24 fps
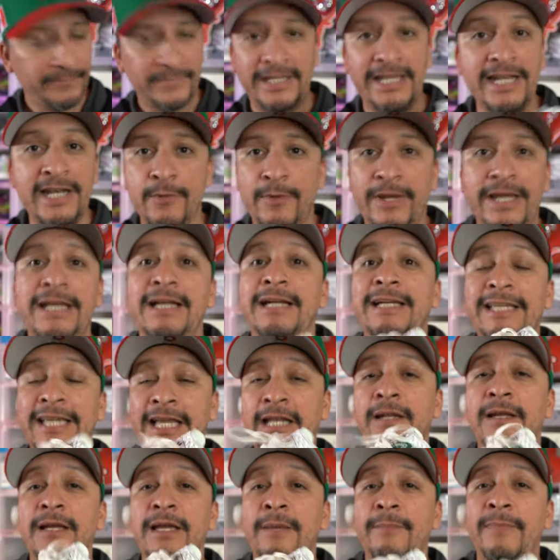Anyway, again,
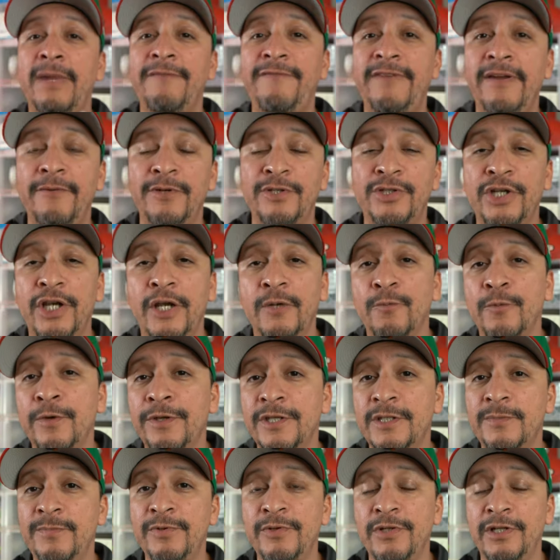my favorite Sean
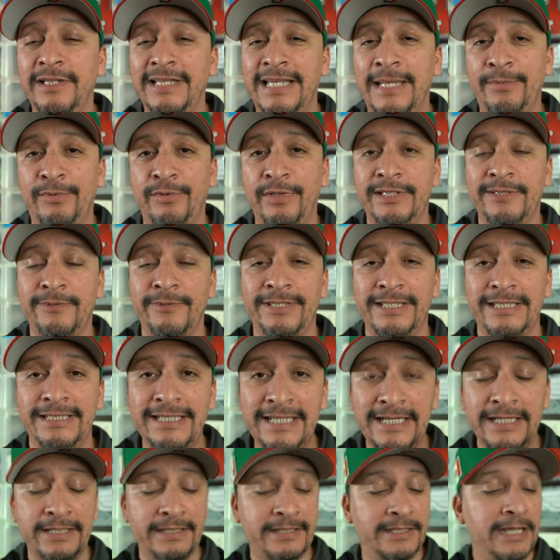Wotherspoon collaboration with
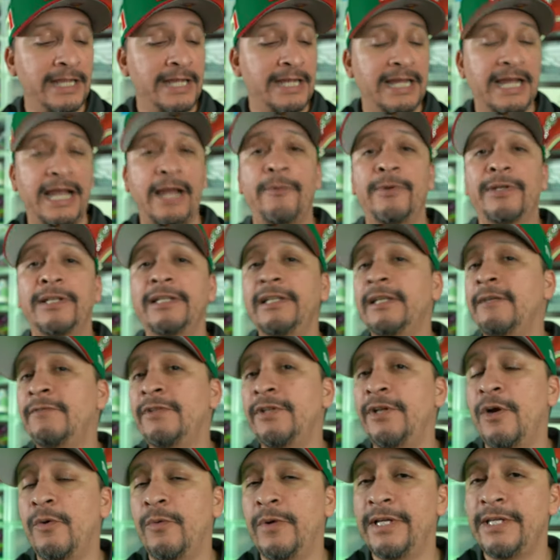Adidas. I would love to
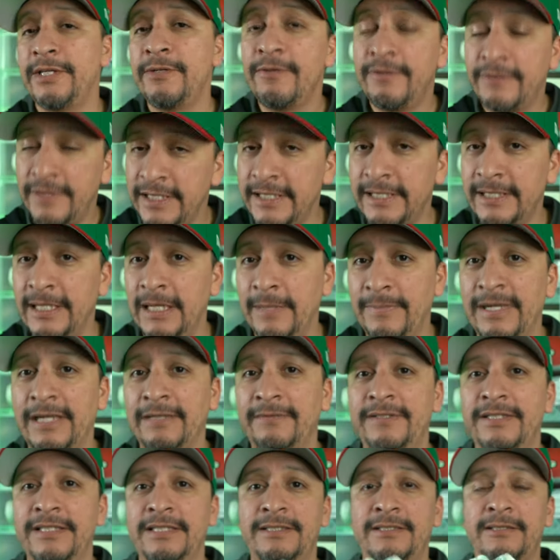know what you think about
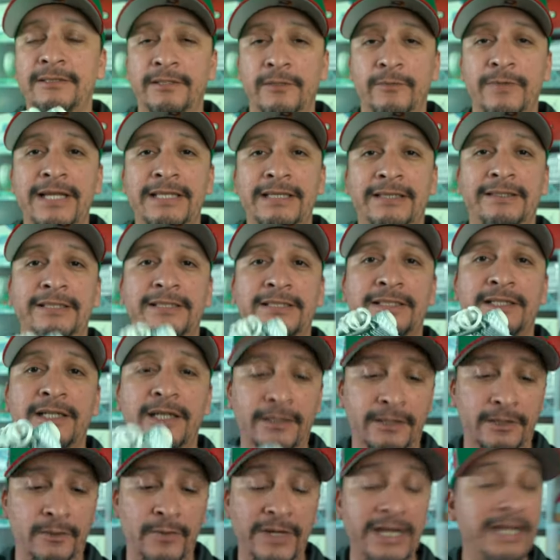this silhouette, this
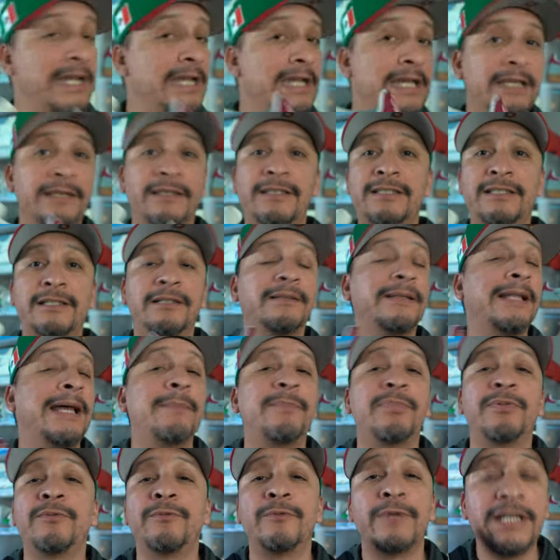colorway, this
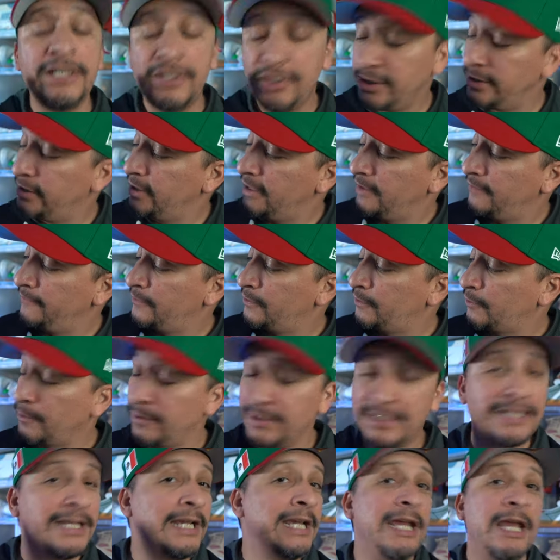collaboration of
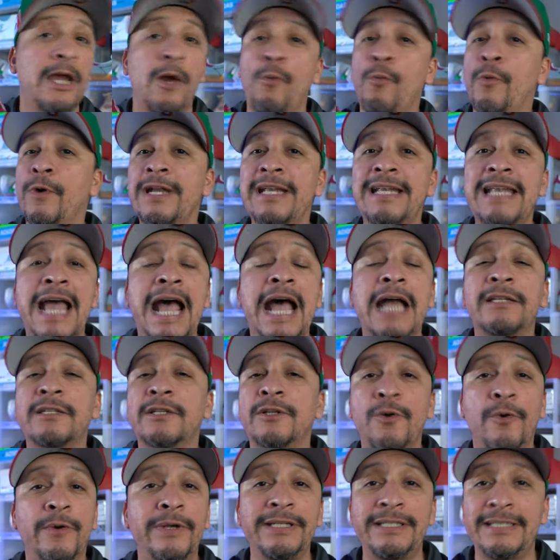sorts. We're not
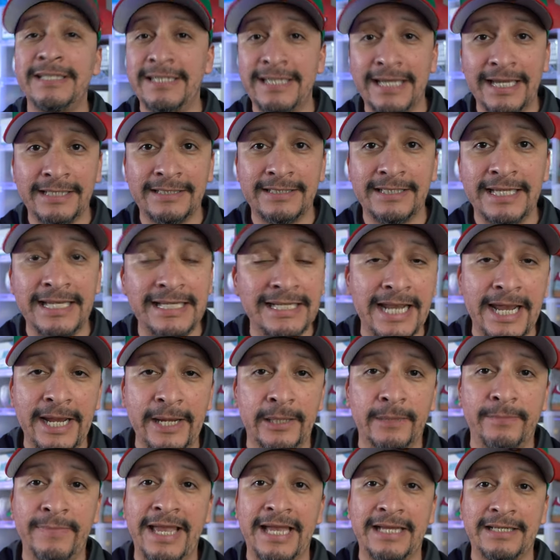going to get an
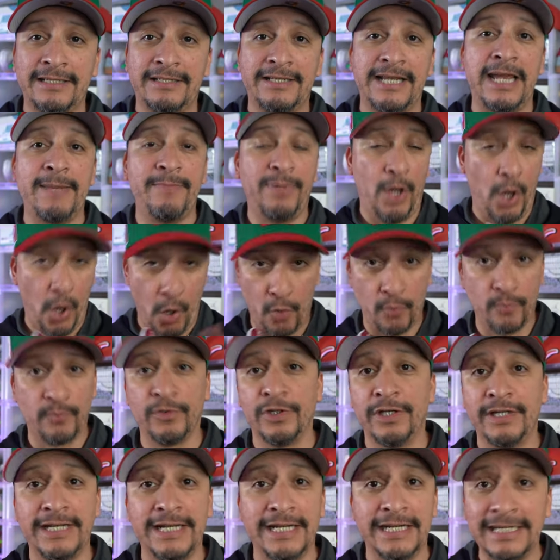Air Max type home
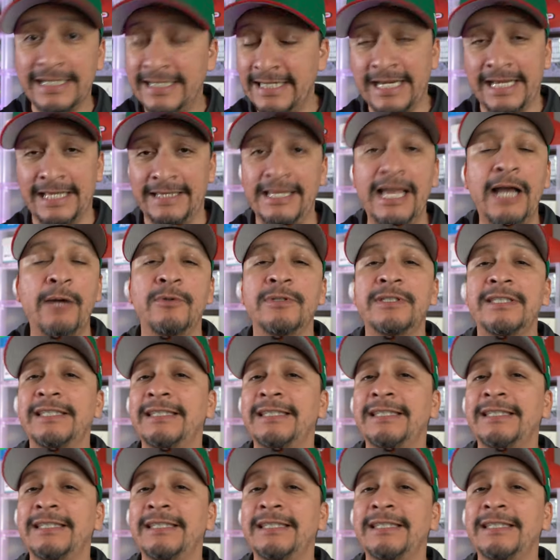run again. That was